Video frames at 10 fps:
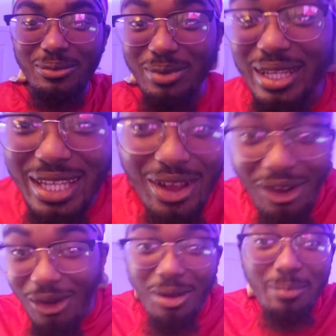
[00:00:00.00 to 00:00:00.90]
we
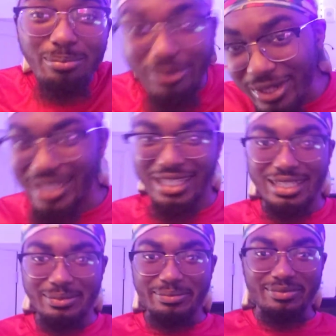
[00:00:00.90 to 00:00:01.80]
are bringing
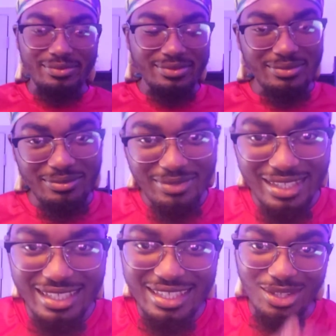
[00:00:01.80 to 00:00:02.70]

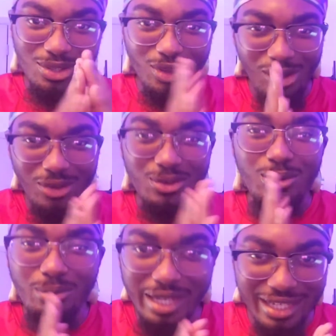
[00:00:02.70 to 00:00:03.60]
the
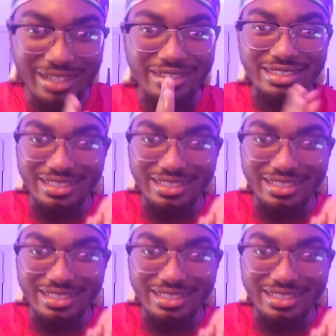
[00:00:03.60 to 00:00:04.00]
long-awaited